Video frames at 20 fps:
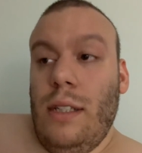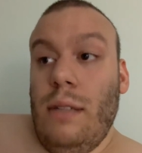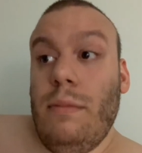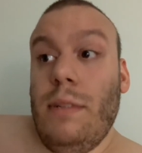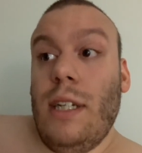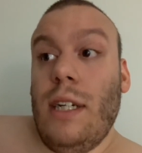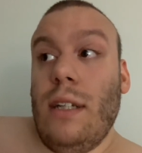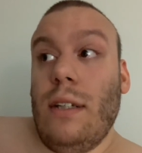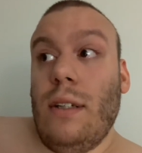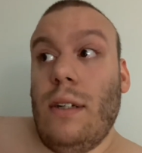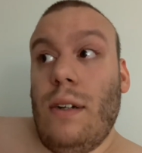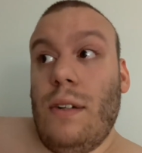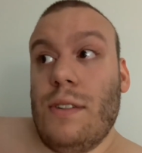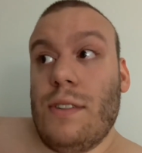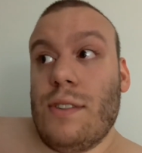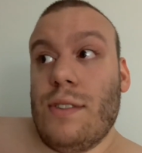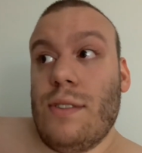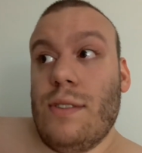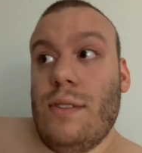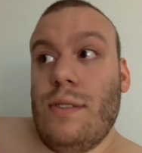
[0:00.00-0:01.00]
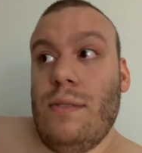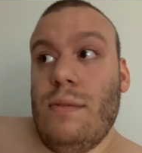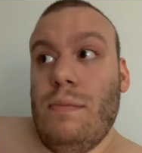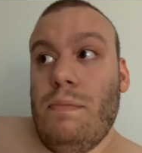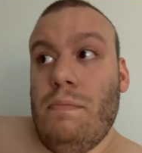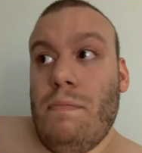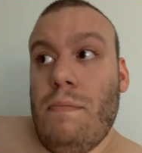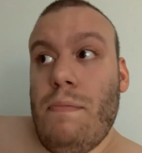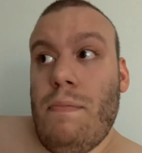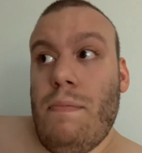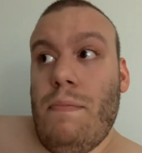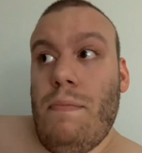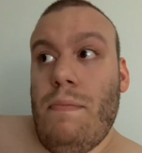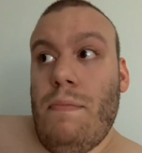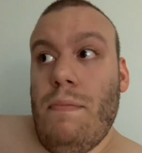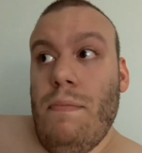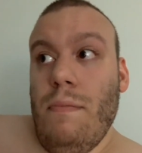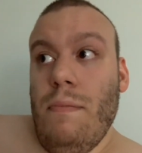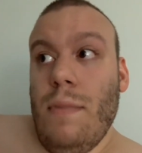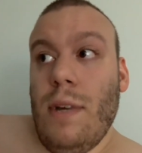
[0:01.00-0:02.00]
I mean, I lost
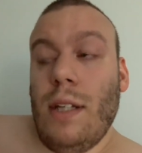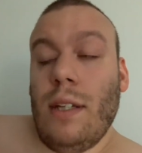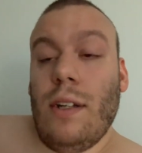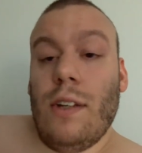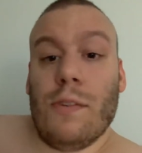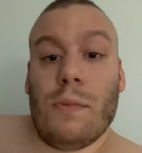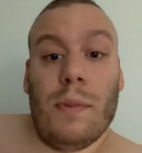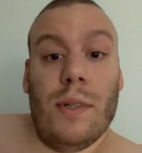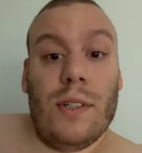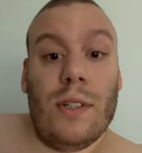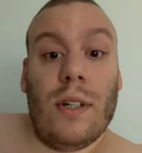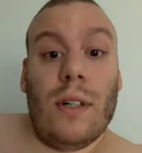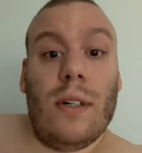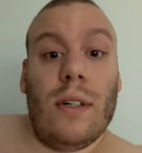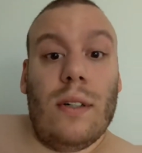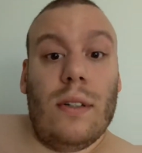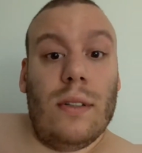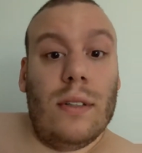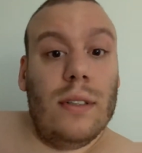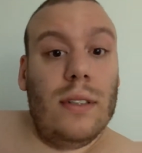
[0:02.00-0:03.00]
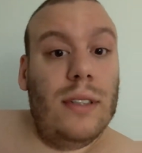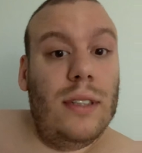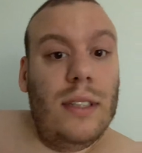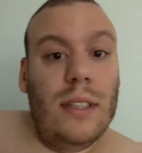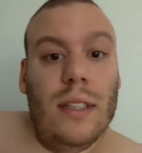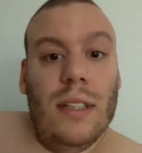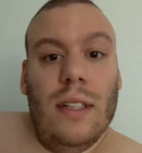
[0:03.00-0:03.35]
my dog